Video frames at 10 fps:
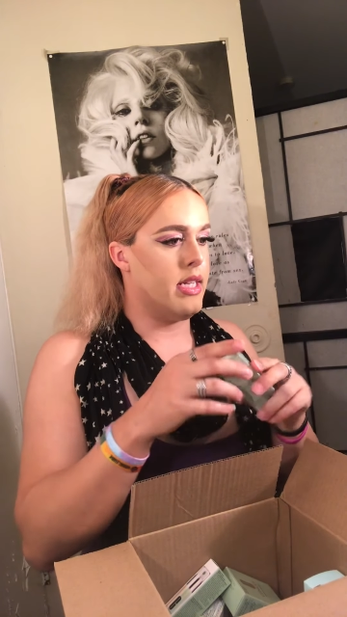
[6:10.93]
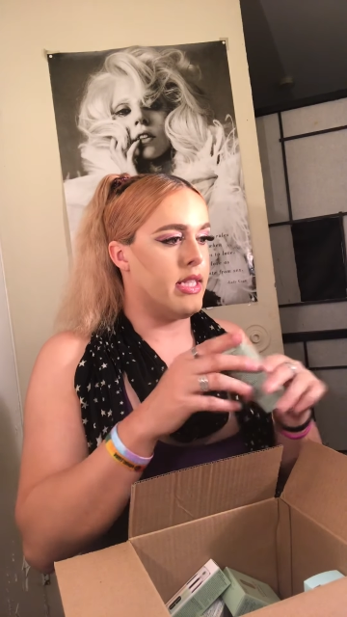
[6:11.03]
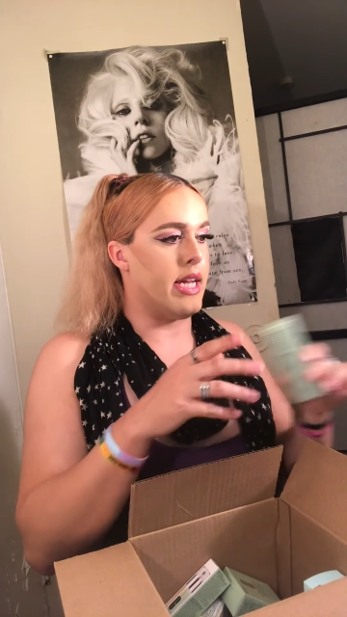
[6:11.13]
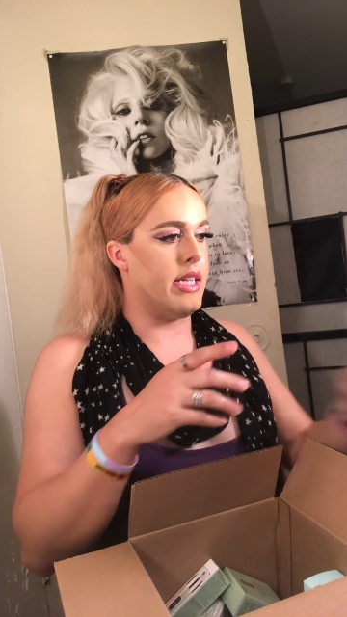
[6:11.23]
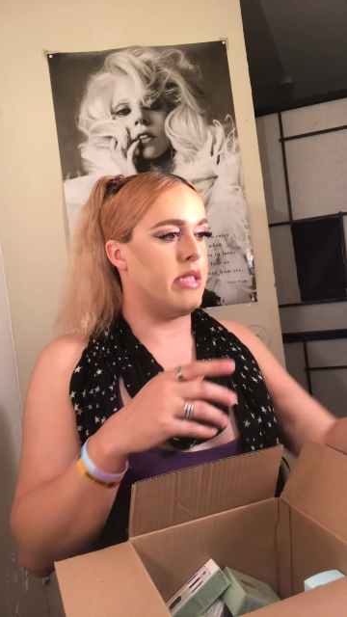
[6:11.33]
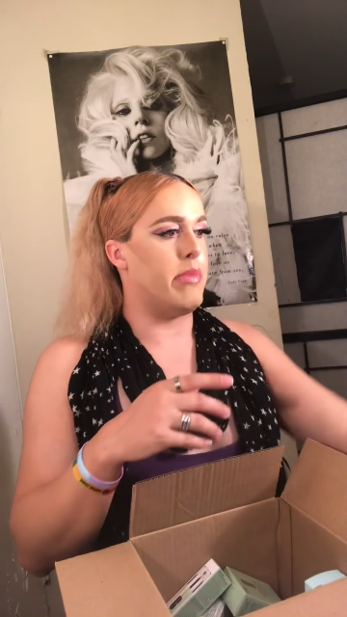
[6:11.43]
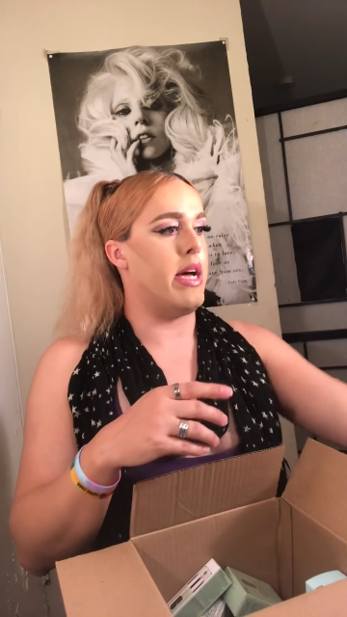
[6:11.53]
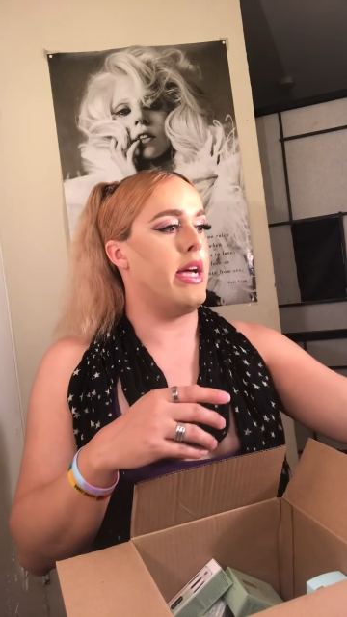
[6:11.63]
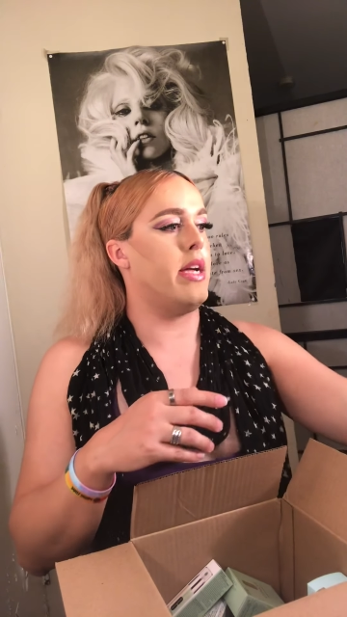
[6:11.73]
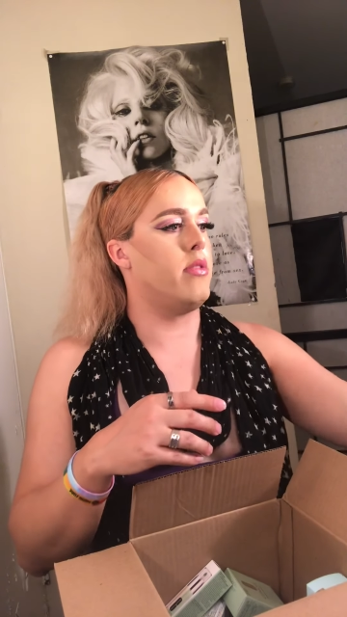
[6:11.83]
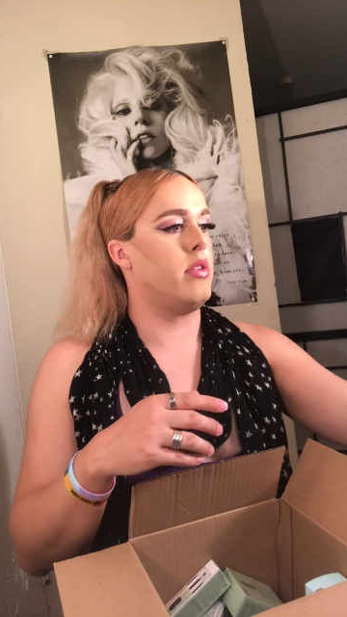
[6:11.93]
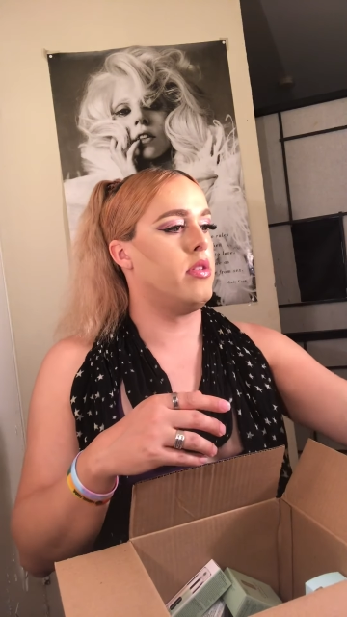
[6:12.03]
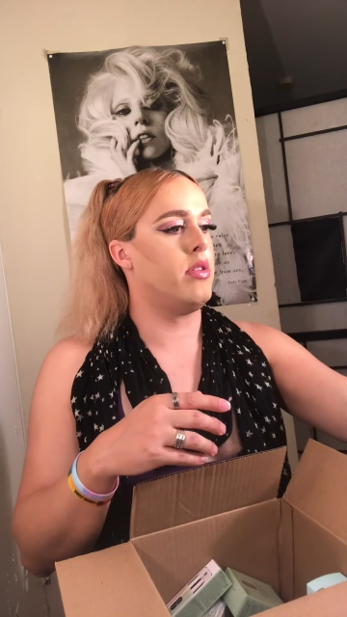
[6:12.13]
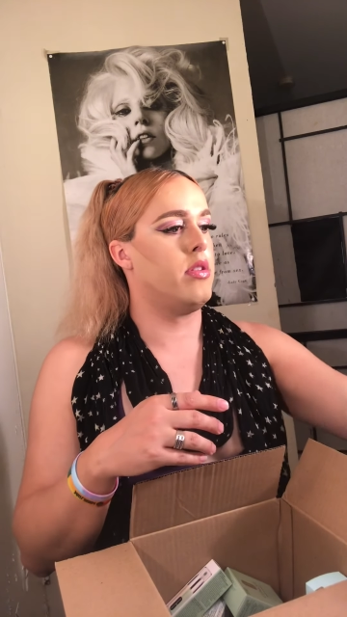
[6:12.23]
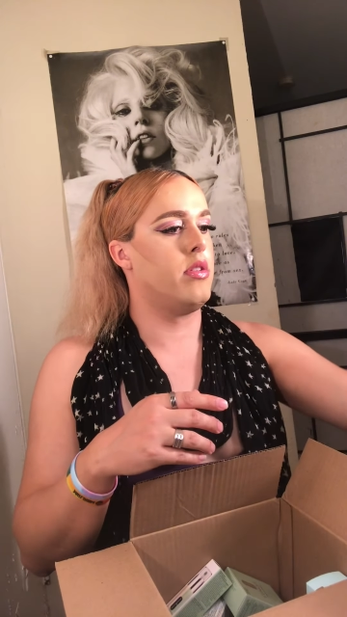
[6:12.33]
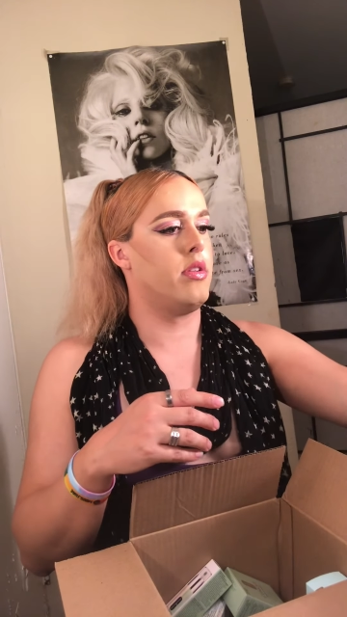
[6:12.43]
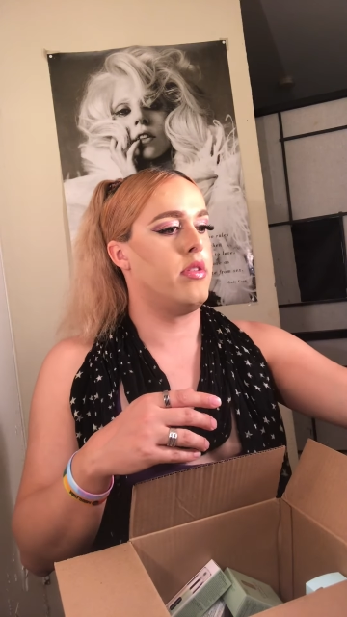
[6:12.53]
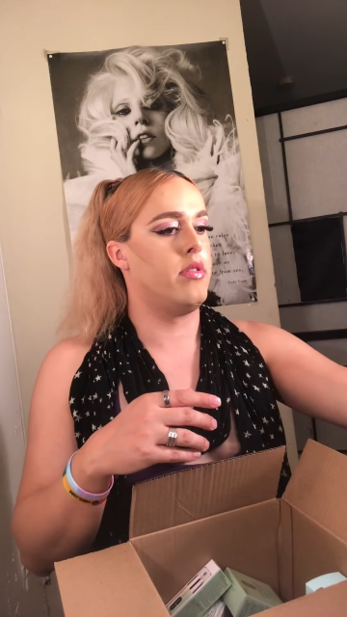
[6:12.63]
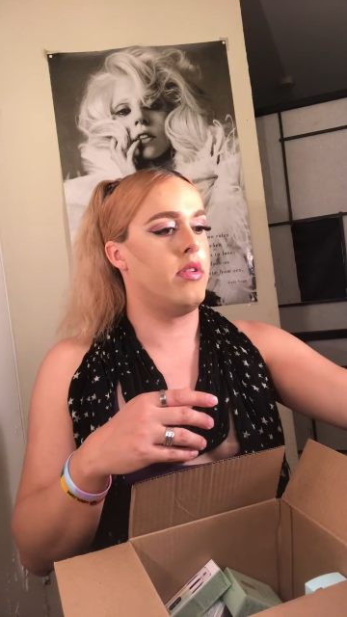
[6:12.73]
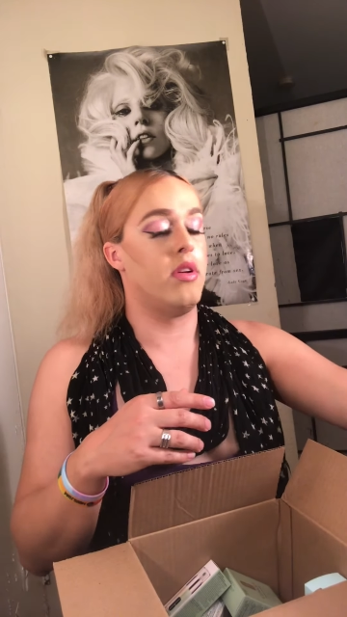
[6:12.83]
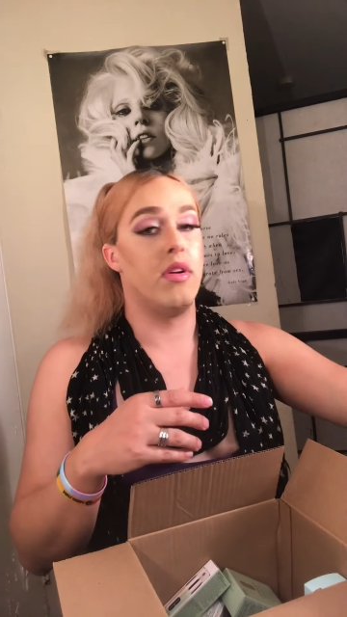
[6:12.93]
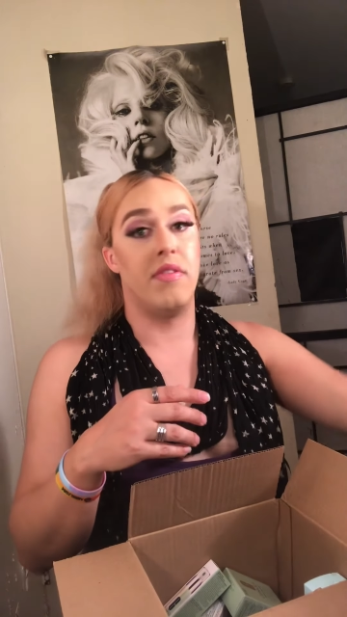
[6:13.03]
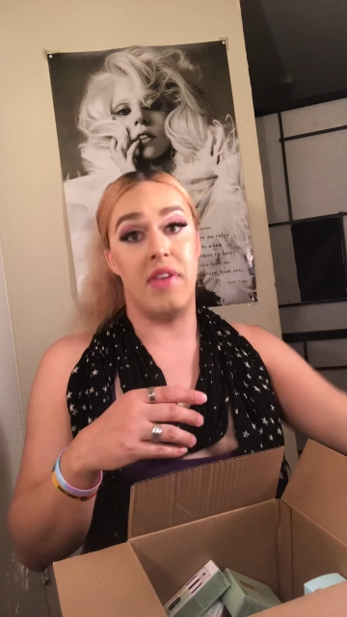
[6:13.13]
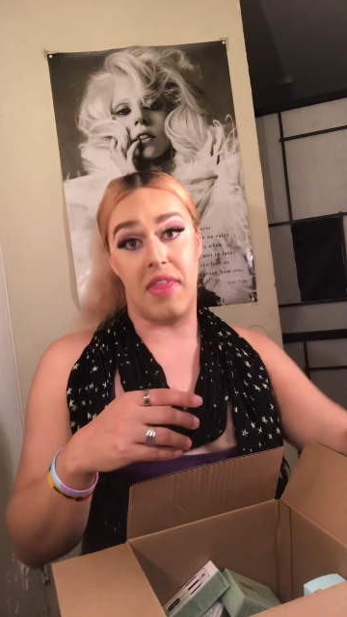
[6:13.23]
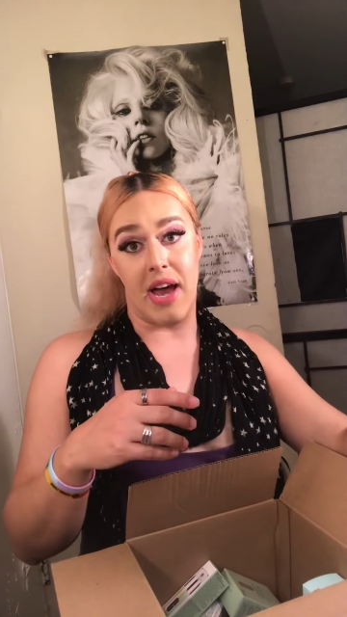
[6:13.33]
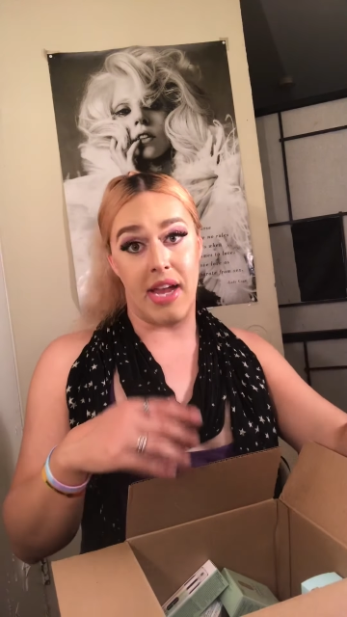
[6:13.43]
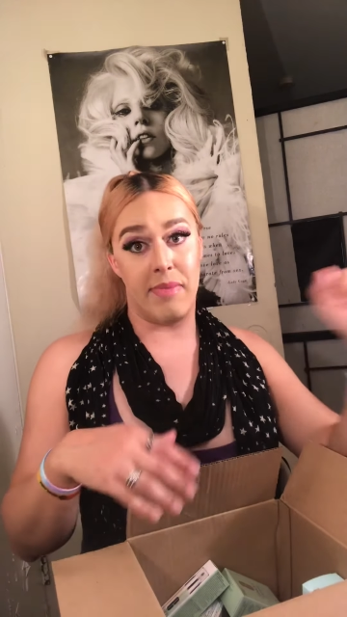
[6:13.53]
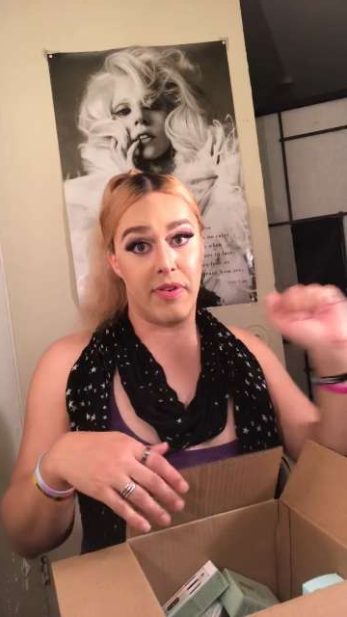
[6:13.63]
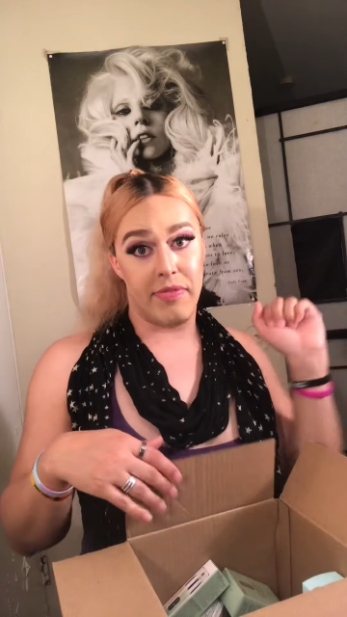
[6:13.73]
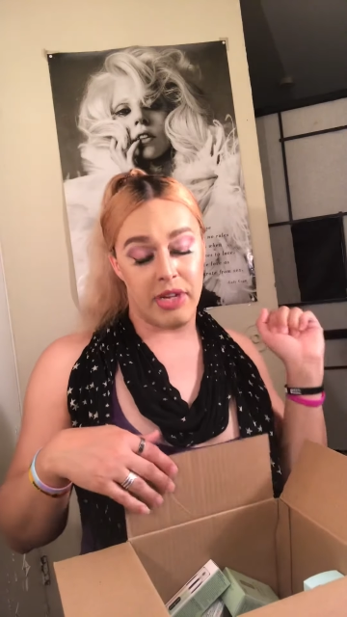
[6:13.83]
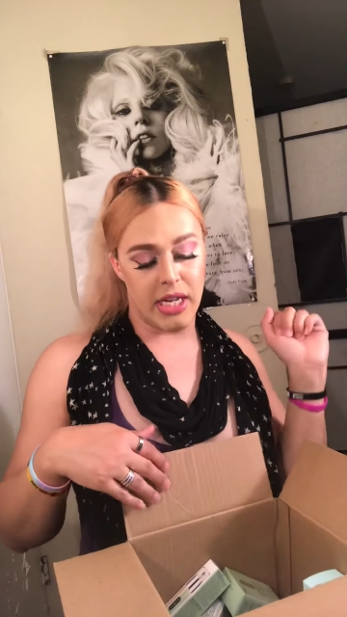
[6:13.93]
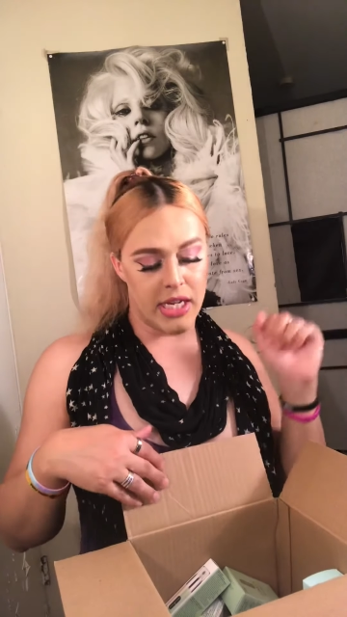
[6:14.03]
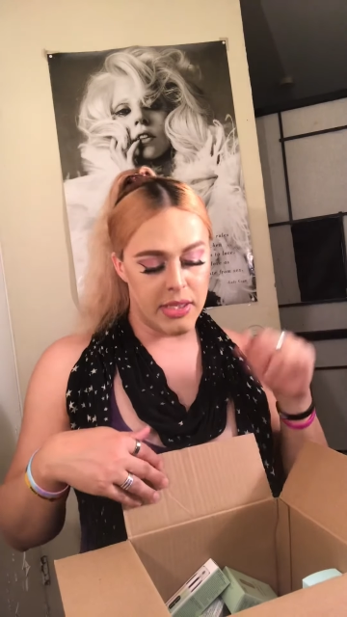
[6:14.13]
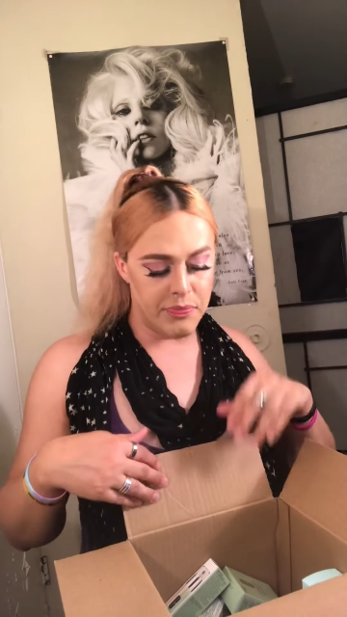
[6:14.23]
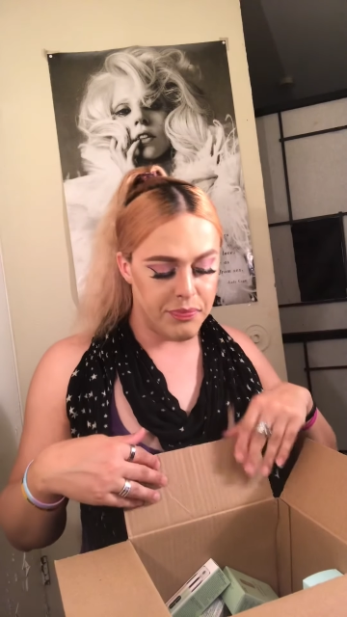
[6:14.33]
that is my fifth item for free.